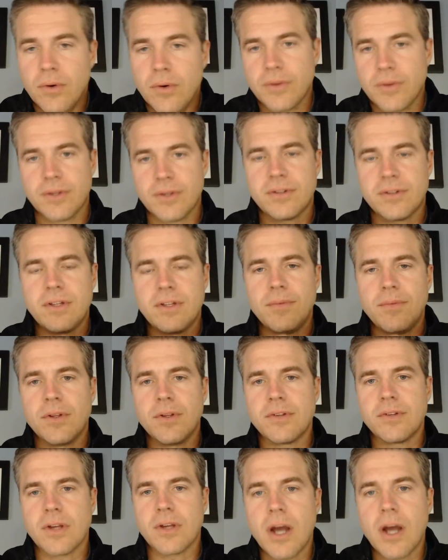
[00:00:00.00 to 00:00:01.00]
with the
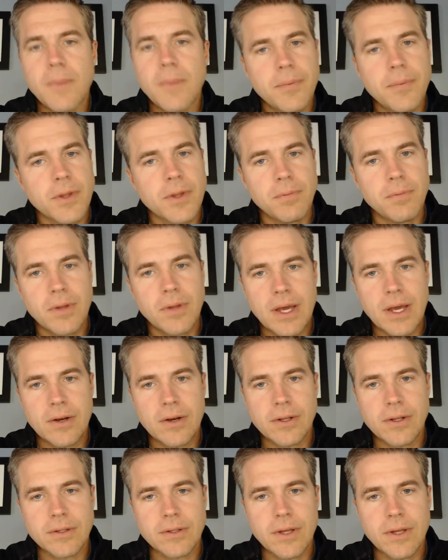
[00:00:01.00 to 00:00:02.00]
stimulus and come up with a plan
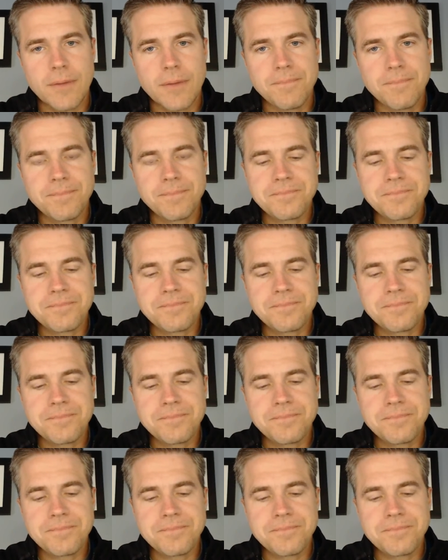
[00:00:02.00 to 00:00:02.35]
all the time.